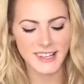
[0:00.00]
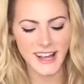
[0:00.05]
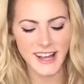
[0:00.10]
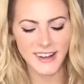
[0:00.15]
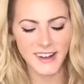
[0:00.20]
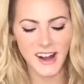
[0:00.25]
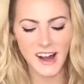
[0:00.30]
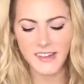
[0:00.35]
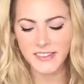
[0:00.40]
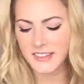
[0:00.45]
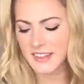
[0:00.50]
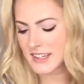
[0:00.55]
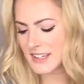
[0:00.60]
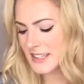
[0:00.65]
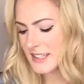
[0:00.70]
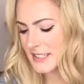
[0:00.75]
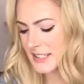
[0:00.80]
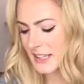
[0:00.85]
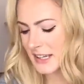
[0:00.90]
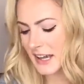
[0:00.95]
I got
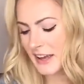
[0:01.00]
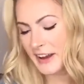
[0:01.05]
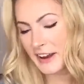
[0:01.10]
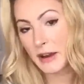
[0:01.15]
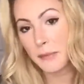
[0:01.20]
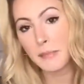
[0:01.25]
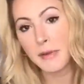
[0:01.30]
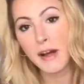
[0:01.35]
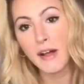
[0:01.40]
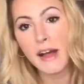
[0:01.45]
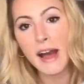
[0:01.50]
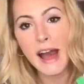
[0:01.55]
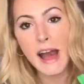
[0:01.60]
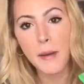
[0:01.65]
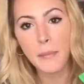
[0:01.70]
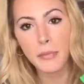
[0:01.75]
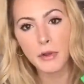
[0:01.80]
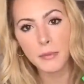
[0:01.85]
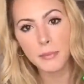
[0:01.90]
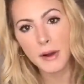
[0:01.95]
these caramel
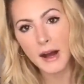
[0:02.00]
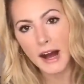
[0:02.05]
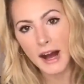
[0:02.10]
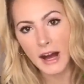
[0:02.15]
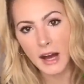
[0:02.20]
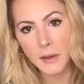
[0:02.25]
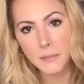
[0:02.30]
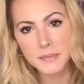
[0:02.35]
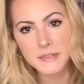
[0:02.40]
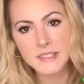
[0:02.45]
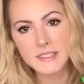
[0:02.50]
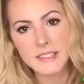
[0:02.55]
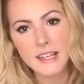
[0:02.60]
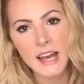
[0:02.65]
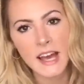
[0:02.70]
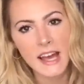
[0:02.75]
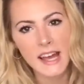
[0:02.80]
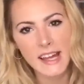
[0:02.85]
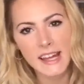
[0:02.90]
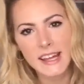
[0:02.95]
apple pops.
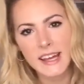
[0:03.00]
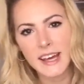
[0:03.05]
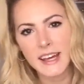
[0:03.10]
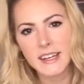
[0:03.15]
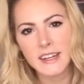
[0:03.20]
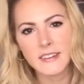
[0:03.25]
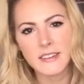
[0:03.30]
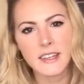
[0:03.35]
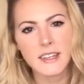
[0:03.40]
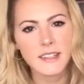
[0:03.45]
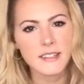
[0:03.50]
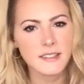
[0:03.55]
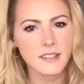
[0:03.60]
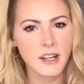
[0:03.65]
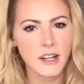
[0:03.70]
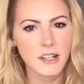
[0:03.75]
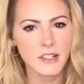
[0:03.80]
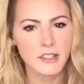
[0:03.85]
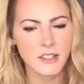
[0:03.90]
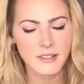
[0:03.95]
And these
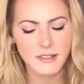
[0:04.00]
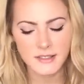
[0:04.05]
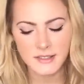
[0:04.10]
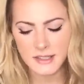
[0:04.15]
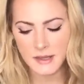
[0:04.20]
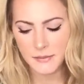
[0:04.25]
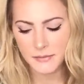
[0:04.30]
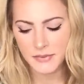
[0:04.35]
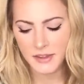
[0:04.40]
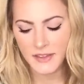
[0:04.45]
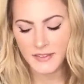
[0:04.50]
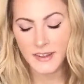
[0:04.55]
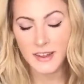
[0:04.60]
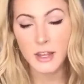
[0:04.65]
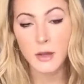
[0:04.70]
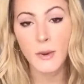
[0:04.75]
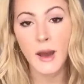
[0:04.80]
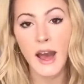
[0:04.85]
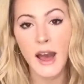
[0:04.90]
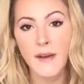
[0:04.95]
are just something that
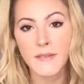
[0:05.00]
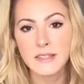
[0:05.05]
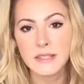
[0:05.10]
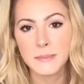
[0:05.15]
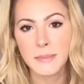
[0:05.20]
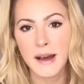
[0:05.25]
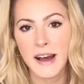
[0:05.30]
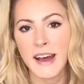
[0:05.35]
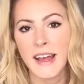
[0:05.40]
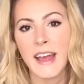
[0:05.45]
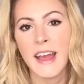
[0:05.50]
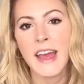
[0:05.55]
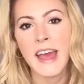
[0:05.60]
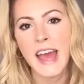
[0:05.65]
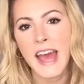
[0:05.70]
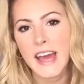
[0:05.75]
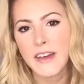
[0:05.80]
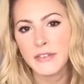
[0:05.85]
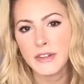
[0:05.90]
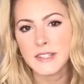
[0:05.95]
you have to buy
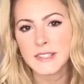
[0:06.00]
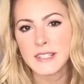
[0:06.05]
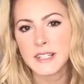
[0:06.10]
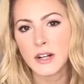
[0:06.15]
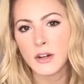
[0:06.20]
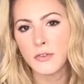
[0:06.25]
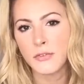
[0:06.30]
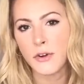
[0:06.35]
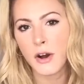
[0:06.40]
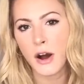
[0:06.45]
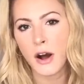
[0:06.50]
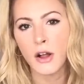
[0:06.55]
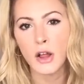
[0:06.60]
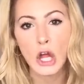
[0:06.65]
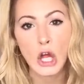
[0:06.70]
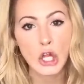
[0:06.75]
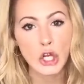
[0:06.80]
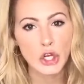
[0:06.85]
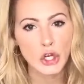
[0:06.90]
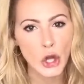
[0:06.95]
every single fall,
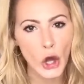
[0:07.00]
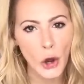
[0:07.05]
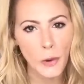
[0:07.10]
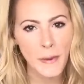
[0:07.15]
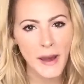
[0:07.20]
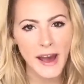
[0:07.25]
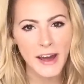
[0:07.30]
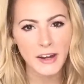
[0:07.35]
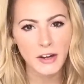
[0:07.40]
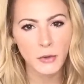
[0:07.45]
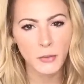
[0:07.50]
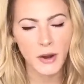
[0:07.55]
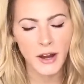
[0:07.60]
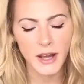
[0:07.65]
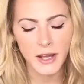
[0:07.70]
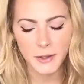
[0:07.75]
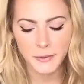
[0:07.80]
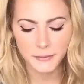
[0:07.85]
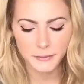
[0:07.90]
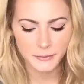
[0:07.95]
no matter
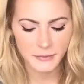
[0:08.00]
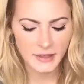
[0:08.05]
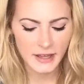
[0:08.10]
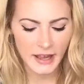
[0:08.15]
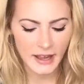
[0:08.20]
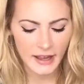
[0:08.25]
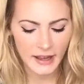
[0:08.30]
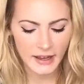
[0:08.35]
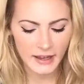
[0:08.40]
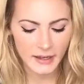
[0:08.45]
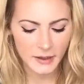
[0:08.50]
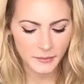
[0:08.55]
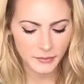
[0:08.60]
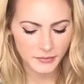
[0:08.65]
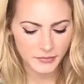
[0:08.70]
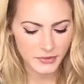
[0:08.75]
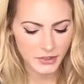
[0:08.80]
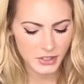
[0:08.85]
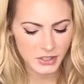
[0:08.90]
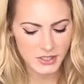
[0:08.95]
what, okay?
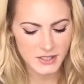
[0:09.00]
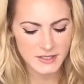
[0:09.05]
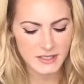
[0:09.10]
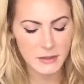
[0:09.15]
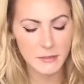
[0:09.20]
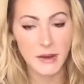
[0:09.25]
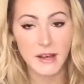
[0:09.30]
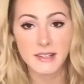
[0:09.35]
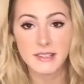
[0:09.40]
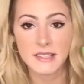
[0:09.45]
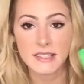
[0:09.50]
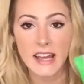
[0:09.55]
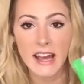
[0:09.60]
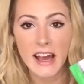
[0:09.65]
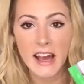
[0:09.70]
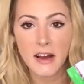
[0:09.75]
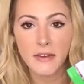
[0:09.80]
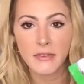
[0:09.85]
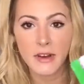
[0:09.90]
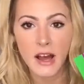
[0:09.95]
They're just a
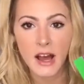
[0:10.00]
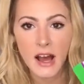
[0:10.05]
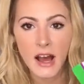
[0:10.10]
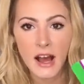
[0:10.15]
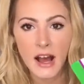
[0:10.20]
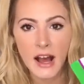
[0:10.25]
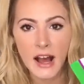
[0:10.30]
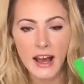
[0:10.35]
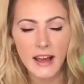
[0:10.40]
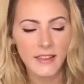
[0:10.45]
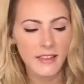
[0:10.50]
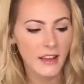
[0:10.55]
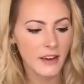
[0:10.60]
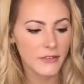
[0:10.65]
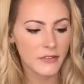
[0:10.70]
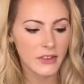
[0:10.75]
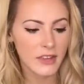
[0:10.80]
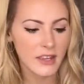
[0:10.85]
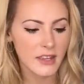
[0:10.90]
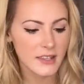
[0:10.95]
must-have. I
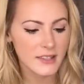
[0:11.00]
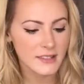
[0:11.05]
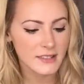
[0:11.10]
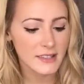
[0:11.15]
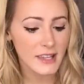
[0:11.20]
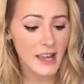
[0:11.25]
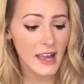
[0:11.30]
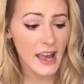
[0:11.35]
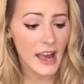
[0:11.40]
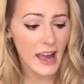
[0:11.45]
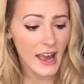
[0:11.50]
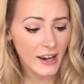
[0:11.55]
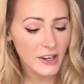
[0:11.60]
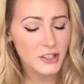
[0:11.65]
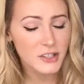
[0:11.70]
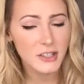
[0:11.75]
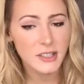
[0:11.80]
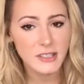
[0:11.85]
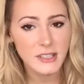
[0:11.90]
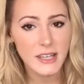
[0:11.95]
love these. They
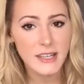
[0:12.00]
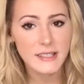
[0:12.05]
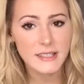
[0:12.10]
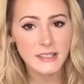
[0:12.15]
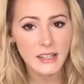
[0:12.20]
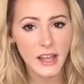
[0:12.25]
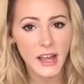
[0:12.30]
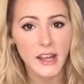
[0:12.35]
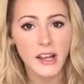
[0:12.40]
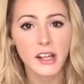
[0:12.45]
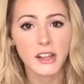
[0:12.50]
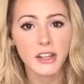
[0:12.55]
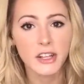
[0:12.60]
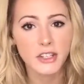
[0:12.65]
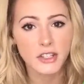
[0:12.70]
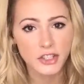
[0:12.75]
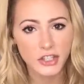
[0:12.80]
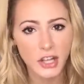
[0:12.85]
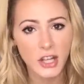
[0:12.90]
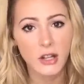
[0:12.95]
actually taste like
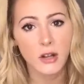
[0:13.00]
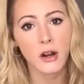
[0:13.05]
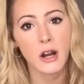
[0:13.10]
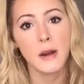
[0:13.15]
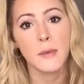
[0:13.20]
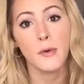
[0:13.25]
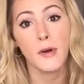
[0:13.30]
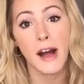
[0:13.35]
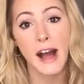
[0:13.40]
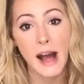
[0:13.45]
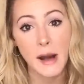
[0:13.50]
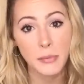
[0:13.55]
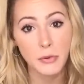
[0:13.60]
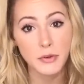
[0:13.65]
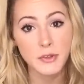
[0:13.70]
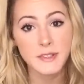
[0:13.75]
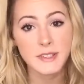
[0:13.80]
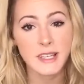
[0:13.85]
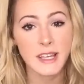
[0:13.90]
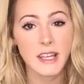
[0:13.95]
legit caramel
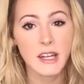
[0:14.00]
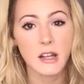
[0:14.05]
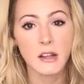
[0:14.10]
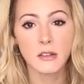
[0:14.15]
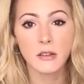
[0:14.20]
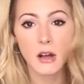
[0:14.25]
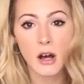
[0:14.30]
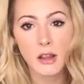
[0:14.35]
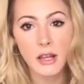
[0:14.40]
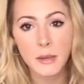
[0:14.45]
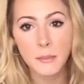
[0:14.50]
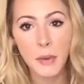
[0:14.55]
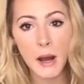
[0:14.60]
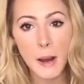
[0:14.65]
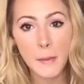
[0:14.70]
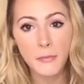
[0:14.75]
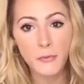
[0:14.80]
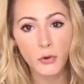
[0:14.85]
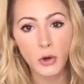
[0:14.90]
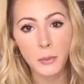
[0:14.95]
apples in
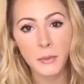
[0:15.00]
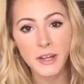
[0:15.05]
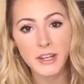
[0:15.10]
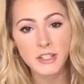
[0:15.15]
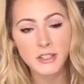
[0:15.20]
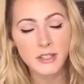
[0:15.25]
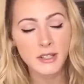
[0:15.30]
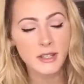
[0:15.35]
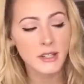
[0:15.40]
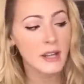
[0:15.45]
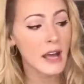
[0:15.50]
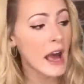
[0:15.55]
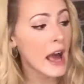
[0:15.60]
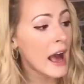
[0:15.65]
lollipop formation.